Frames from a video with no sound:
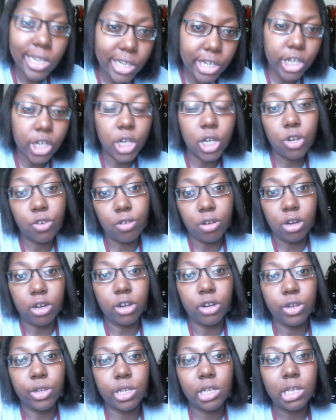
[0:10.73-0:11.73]
This your girl, Crunk
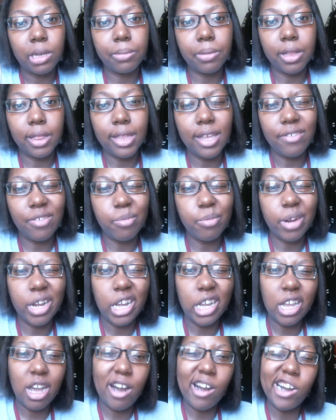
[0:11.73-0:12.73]
Girl 711,
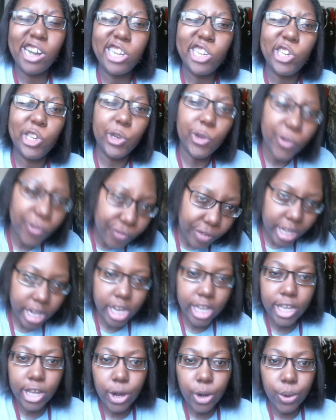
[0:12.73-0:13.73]
bringing y'all a new
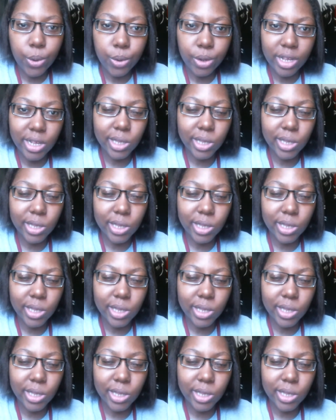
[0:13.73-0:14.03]
video.